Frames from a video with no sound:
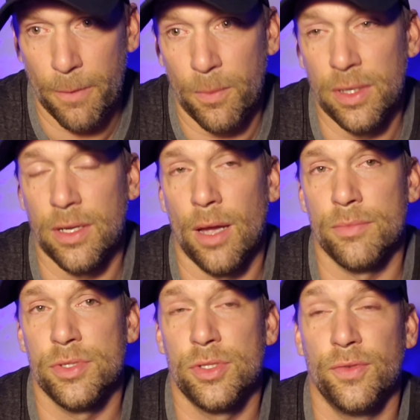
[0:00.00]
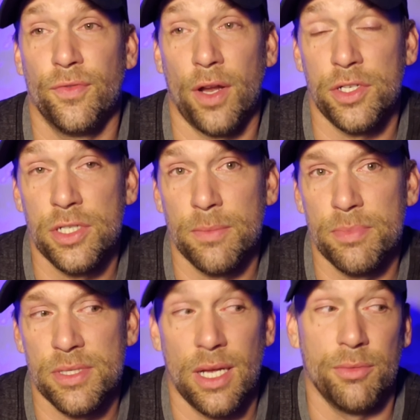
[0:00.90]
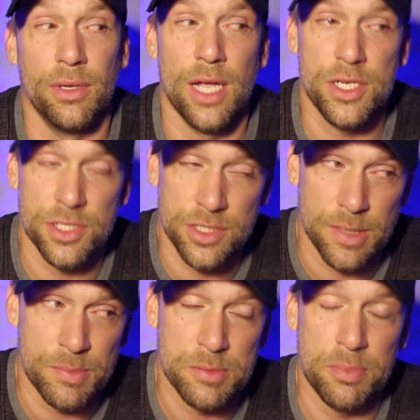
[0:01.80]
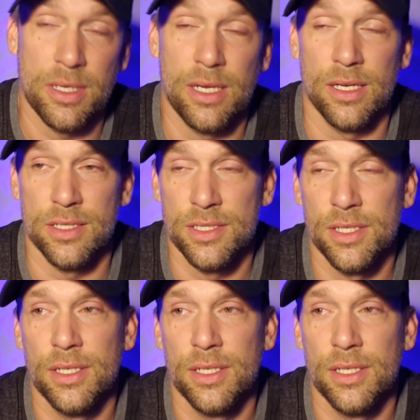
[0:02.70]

when it comes to friendships and relationships because